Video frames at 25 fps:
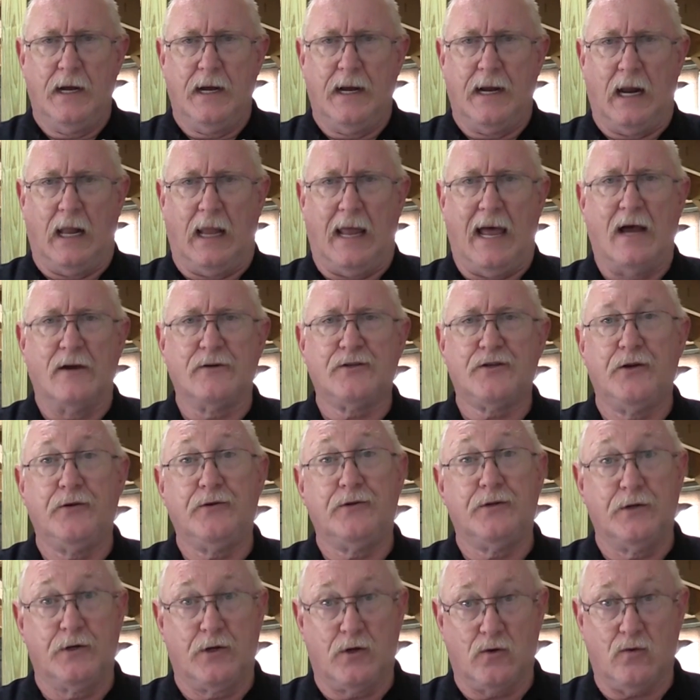and allows you
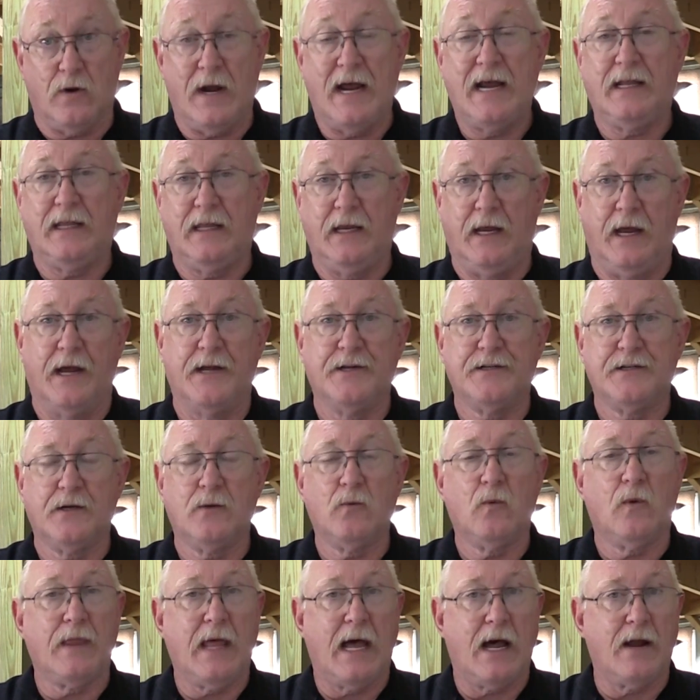to crank the
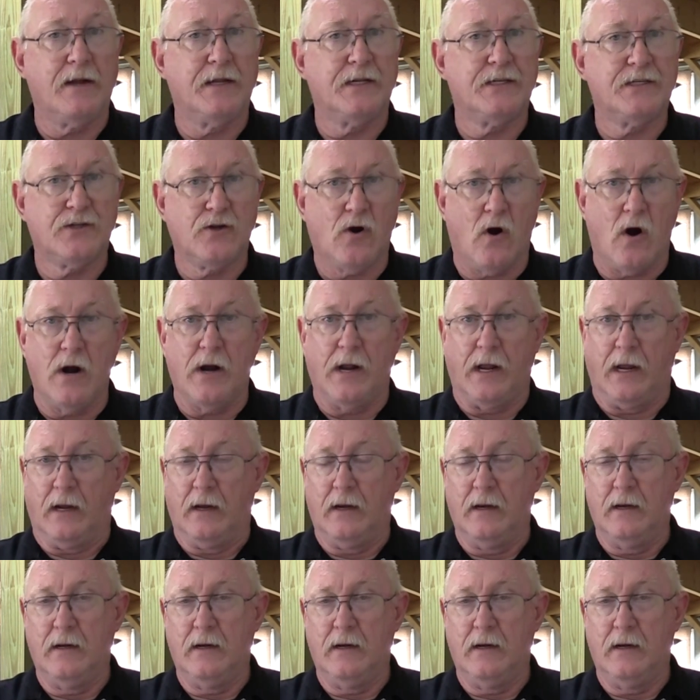engine without it starting.